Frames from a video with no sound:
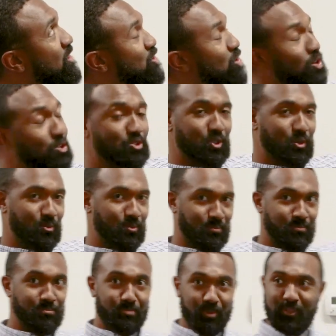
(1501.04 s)
children
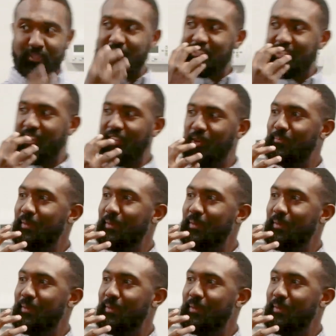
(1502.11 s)
put this in their